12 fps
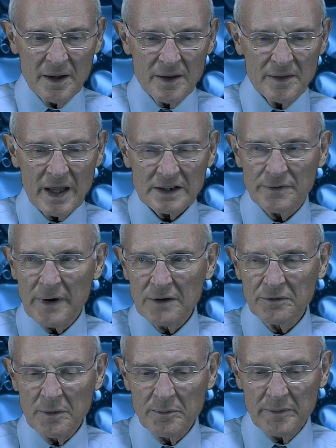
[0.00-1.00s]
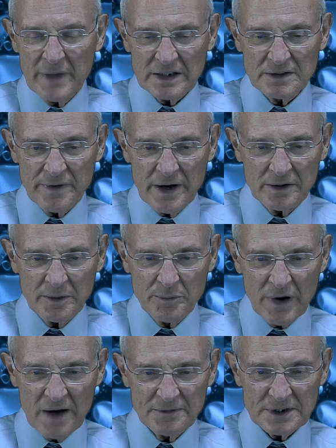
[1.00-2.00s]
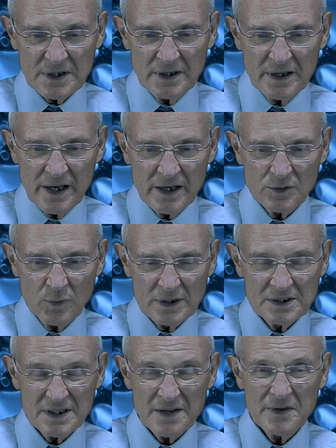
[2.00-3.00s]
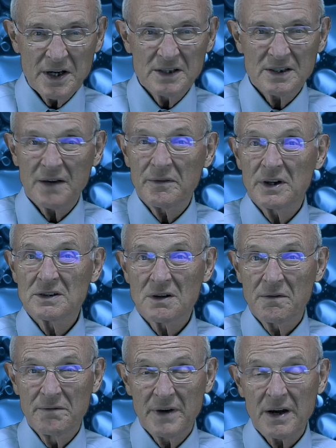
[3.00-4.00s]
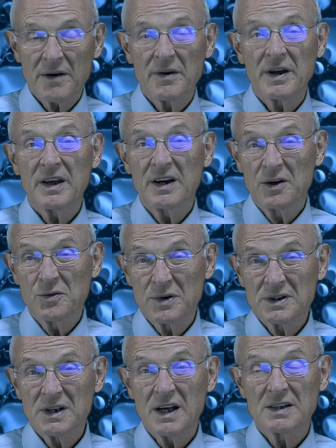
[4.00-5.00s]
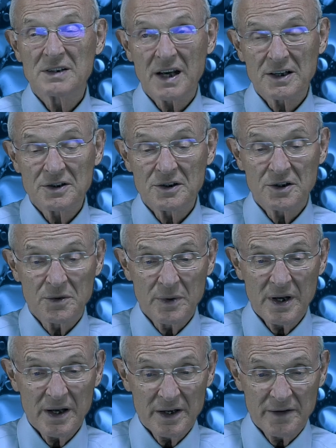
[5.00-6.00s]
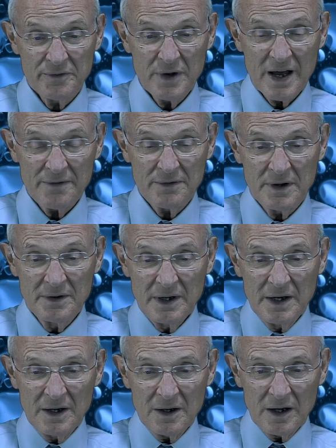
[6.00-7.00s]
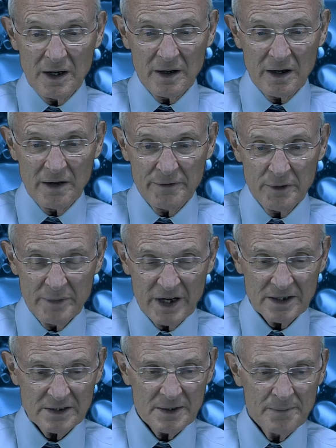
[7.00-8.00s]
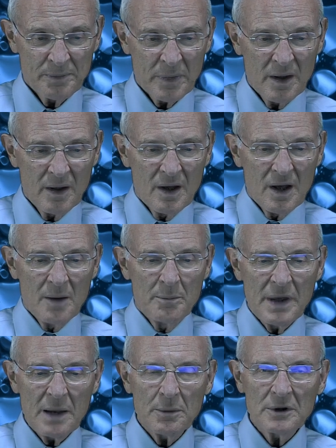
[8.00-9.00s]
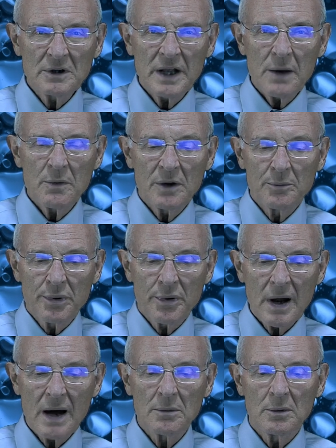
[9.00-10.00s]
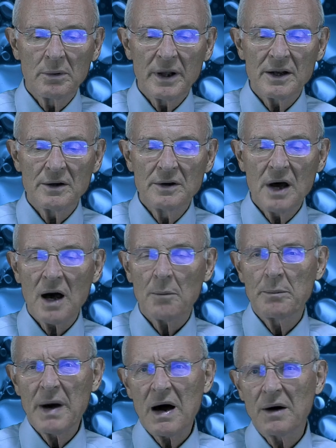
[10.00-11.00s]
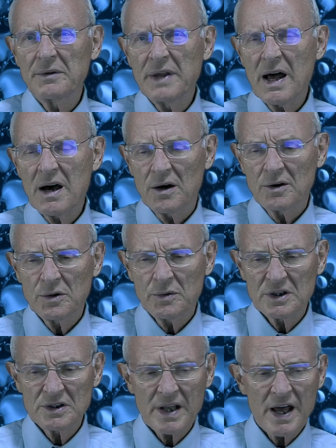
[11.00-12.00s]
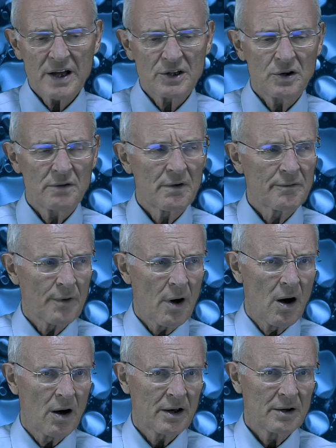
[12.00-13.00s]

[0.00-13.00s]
That's found in Prophets and Kings 177. It's a very interesting section to read if you have a few minutes. People today would probably not bow down to a statue of a frog.